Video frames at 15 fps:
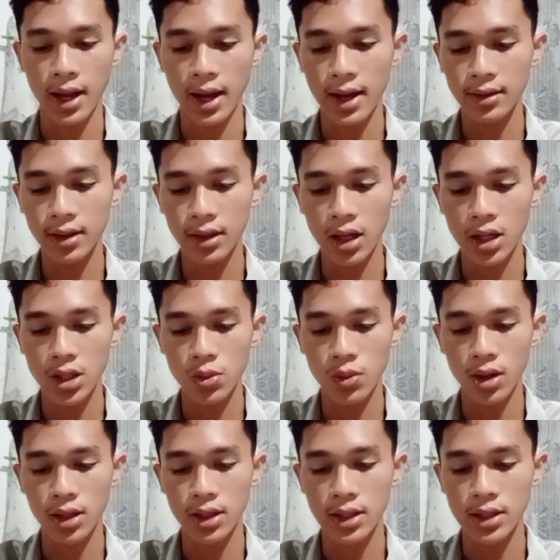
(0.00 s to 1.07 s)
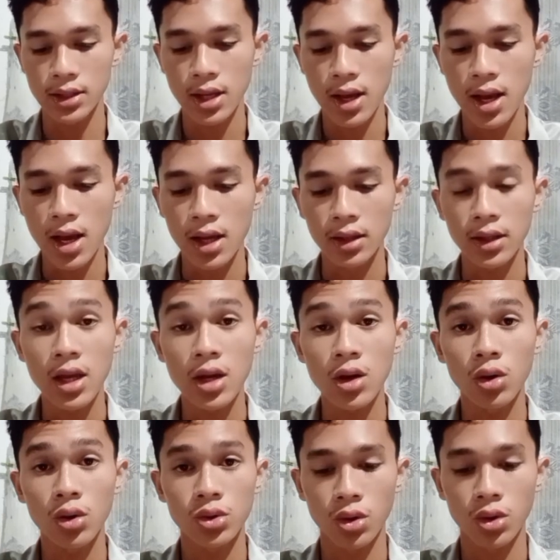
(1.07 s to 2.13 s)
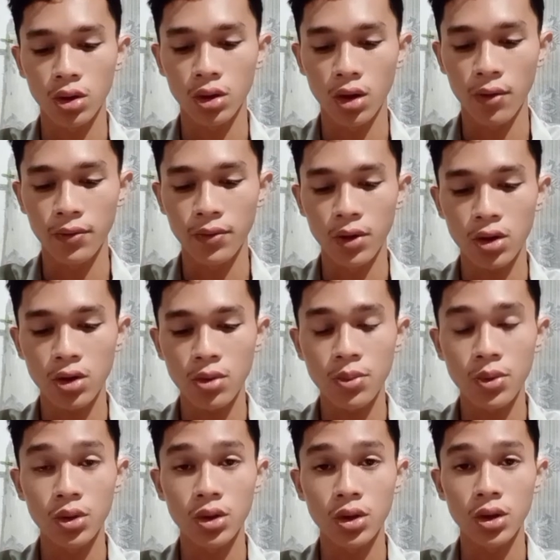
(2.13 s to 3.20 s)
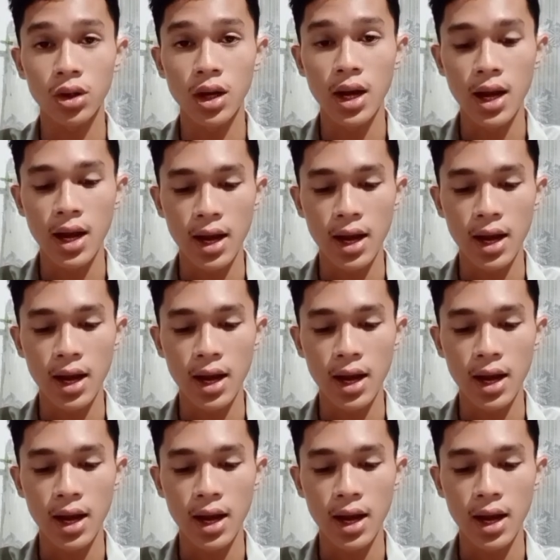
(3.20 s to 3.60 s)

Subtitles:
And the last one is take control of your computer